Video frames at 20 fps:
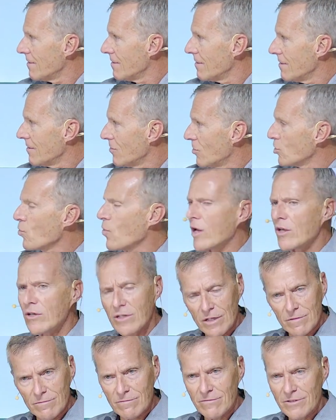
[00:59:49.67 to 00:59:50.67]
Or you're
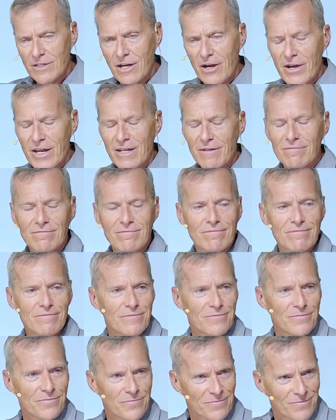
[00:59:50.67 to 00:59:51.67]
welcome, sorry.
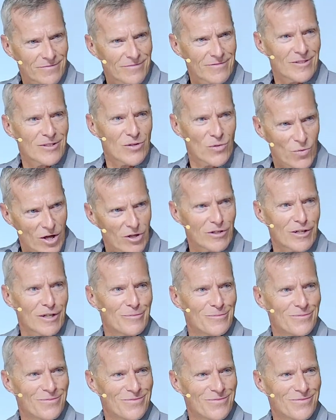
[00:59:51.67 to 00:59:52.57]
You're welcome.